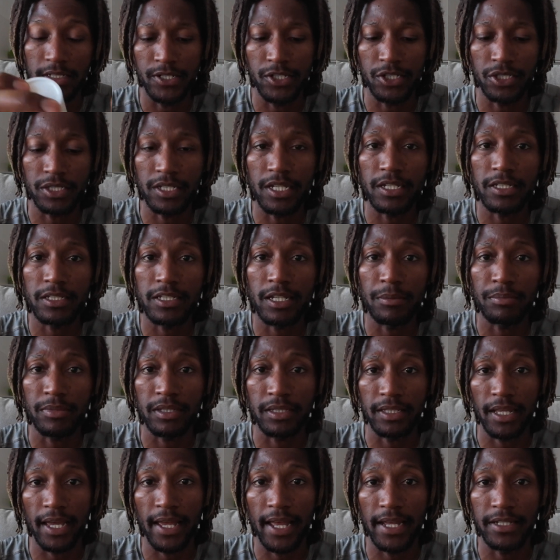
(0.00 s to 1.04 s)
Just get
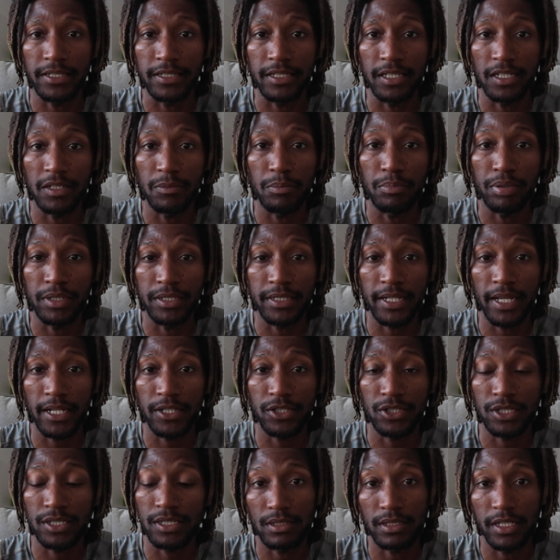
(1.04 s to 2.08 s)
something that has good
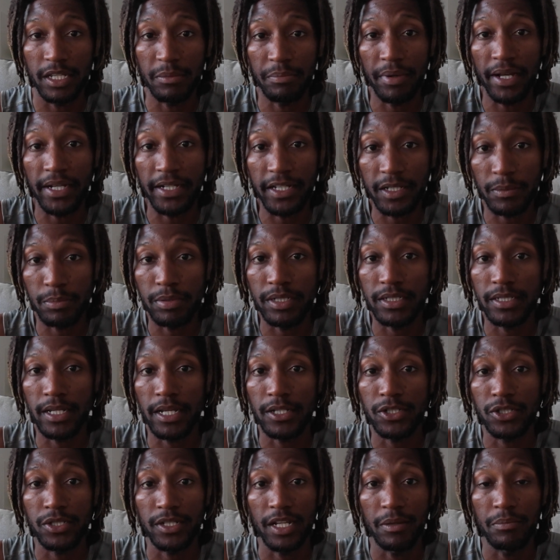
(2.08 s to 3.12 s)
protection, and by good
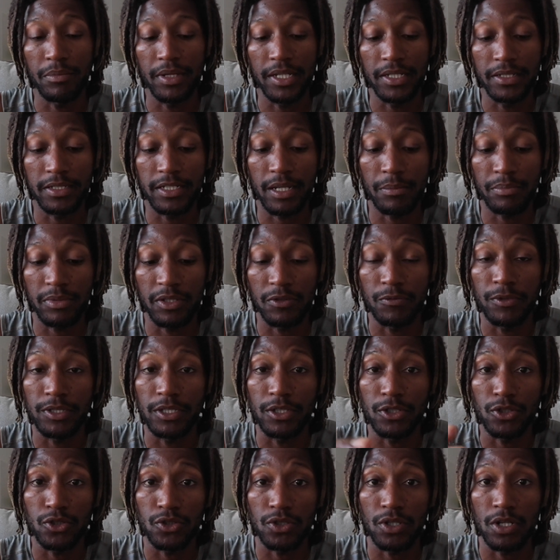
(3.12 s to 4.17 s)
protection I mean something with
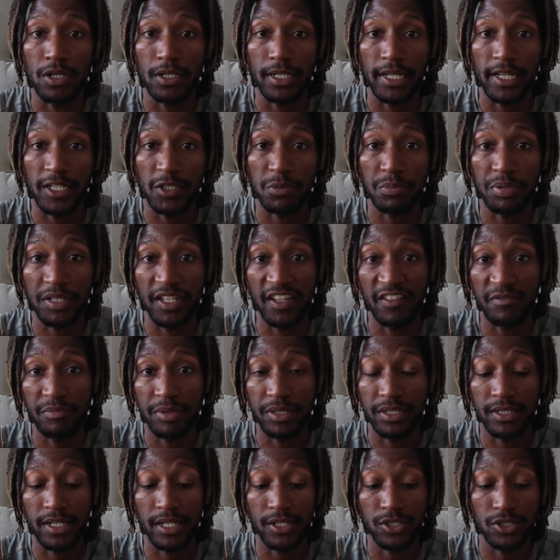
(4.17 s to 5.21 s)
a strong SPF
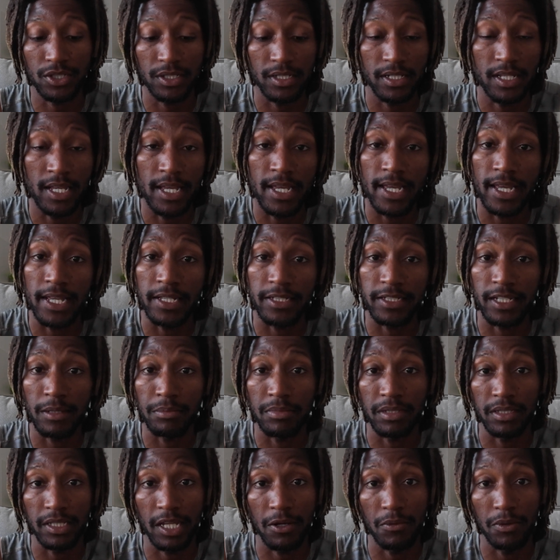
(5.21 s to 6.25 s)
protection and
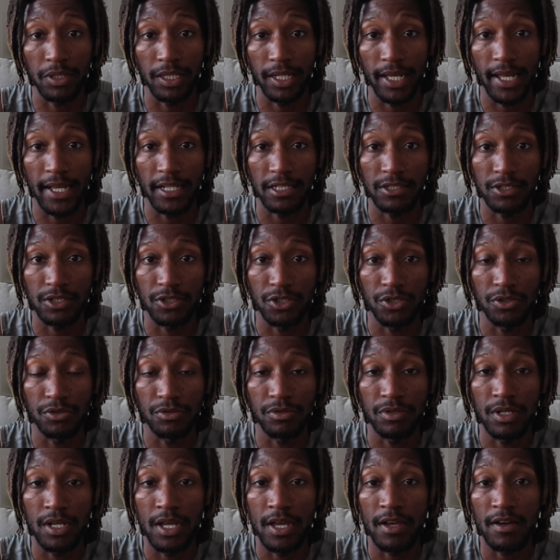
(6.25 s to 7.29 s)
something that will last you
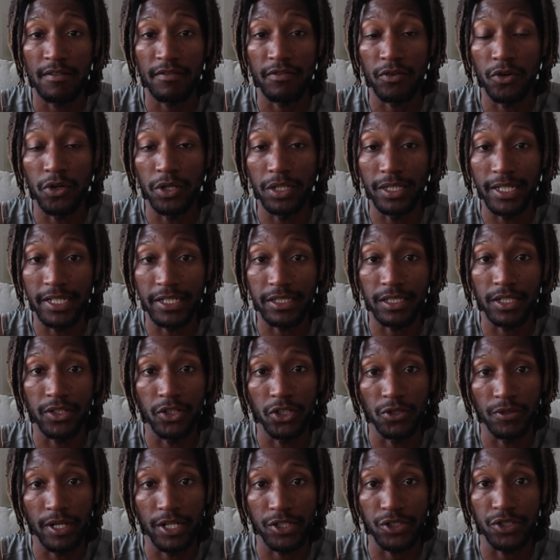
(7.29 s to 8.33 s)
for at least the
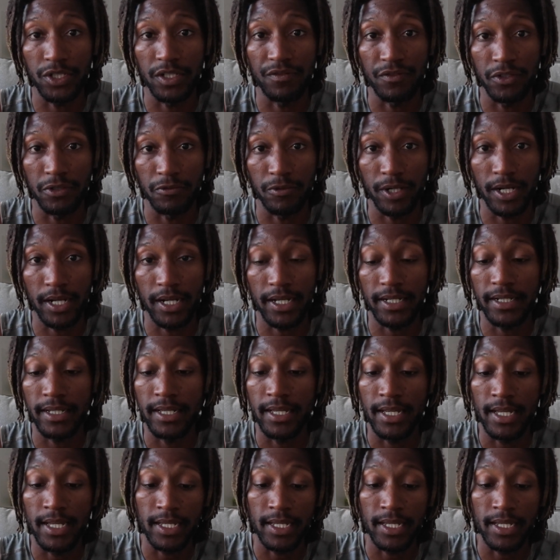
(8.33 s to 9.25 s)
duration of your ride.